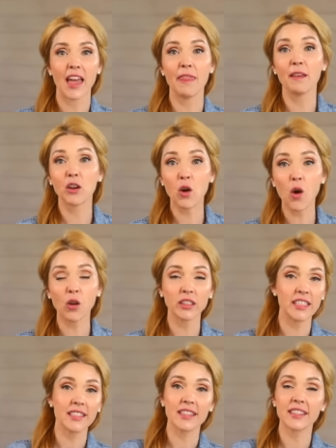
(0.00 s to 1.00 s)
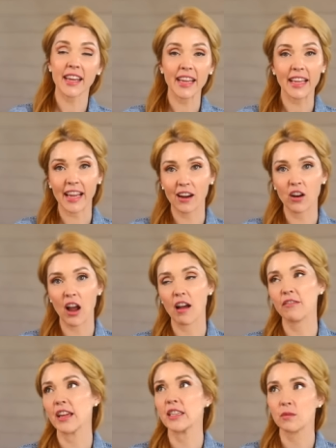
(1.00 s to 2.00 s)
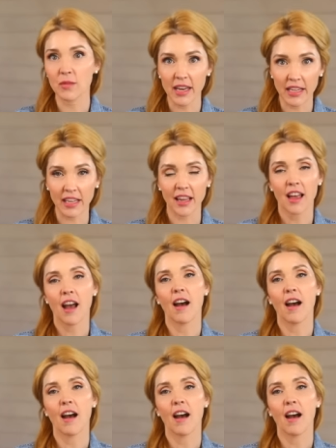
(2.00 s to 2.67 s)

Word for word: And the goal is to take care of as many